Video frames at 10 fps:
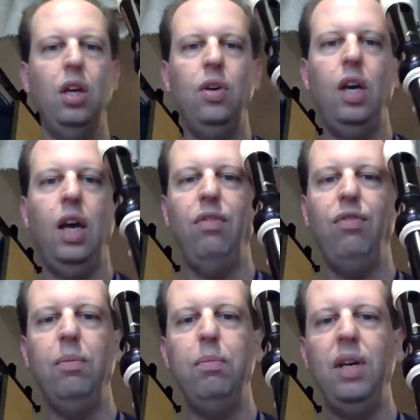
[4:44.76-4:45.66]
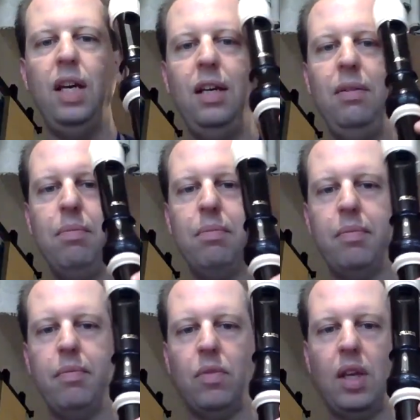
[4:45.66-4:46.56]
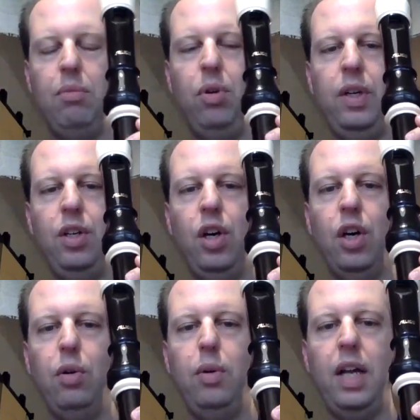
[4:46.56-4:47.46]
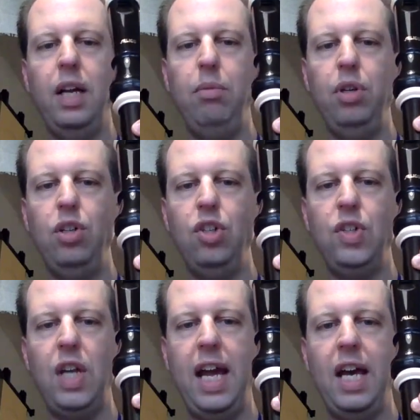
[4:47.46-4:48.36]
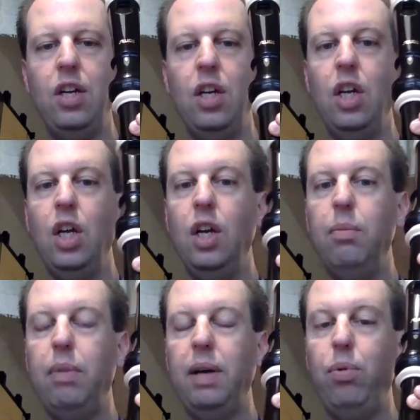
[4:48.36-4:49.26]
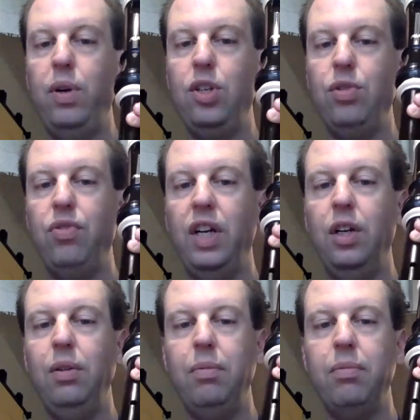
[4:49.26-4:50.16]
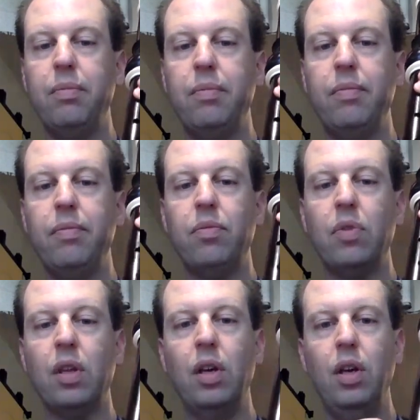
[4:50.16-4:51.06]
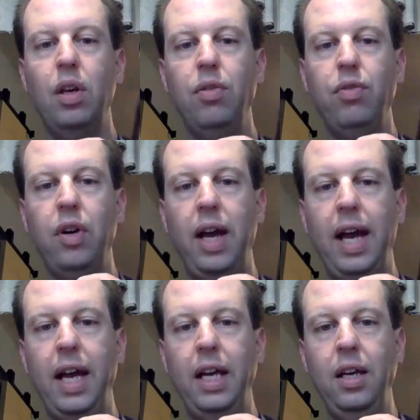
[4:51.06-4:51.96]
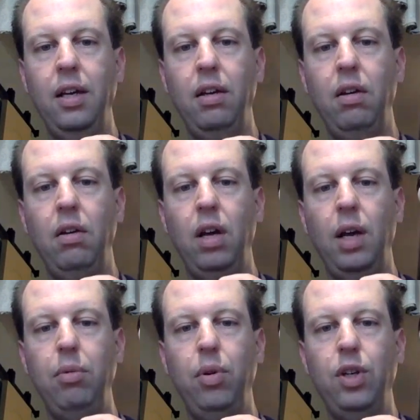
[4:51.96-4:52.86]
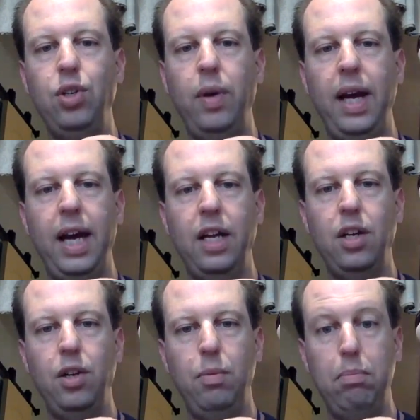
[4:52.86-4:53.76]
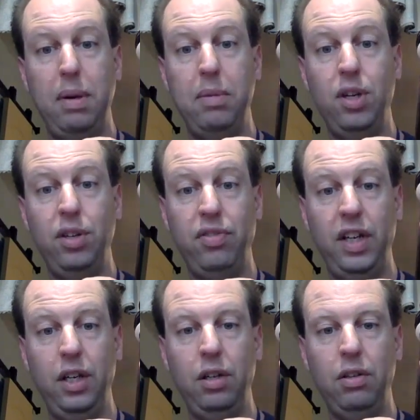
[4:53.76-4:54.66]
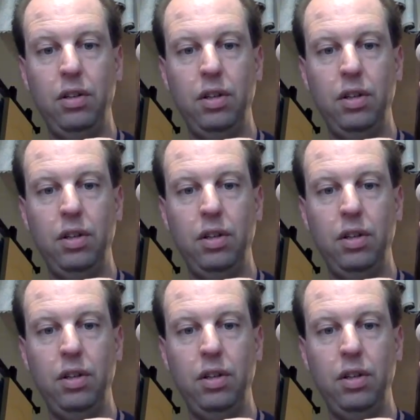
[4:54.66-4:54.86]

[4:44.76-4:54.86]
Okay, for B, I'm going to go and I'm going to just add my pointer finger. For A, I'm going to add my middle finger.